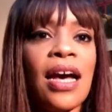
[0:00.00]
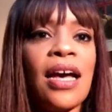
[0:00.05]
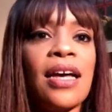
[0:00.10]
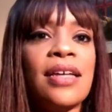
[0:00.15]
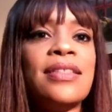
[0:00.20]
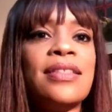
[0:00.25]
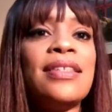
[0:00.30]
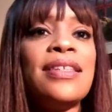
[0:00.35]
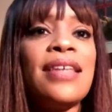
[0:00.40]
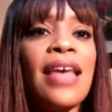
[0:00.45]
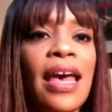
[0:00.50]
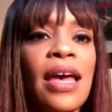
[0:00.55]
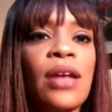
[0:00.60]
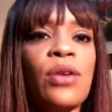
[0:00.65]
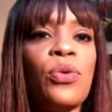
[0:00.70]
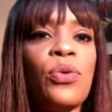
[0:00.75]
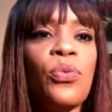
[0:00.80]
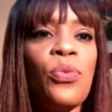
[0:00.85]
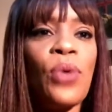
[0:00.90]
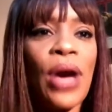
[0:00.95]

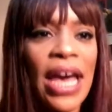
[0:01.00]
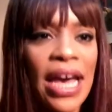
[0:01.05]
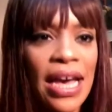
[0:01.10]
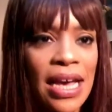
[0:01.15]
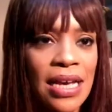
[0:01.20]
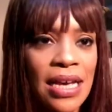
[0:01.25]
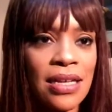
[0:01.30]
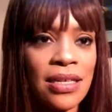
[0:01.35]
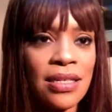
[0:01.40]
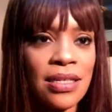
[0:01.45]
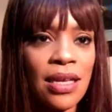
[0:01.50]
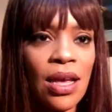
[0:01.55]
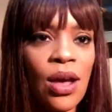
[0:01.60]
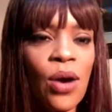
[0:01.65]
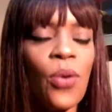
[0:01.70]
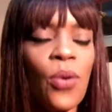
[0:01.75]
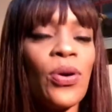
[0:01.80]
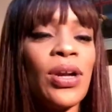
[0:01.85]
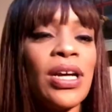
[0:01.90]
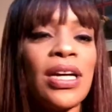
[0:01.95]
content ways
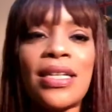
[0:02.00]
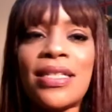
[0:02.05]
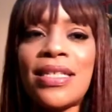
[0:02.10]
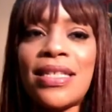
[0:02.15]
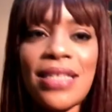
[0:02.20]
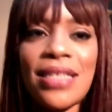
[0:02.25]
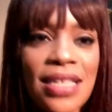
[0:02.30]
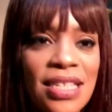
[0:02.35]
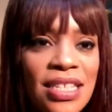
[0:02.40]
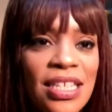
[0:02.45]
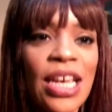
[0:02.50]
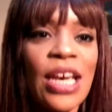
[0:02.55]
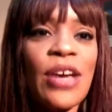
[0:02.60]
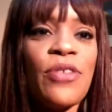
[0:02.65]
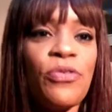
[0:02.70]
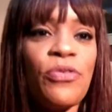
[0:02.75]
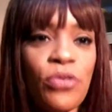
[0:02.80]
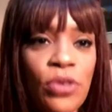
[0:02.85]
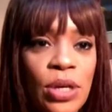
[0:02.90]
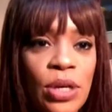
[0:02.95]
on a consistent
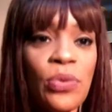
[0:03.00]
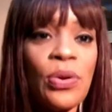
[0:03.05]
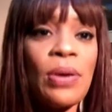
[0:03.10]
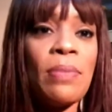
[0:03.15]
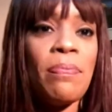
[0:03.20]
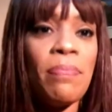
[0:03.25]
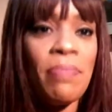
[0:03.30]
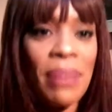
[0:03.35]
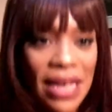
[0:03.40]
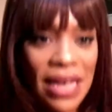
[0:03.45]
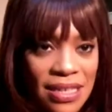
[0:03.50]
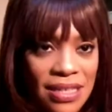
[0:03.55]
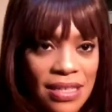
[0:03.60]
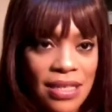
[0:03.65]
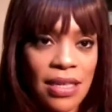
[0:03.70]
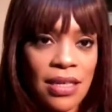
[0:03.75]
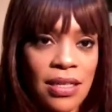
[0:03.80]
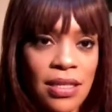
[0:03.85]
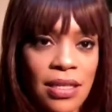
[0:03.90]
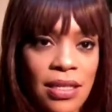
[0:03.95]
and frequent
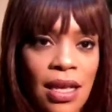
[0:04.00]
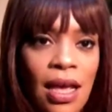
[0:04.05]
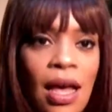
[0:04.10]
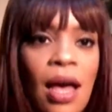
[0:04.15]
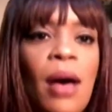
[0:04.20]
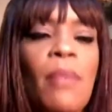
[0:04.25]
basis,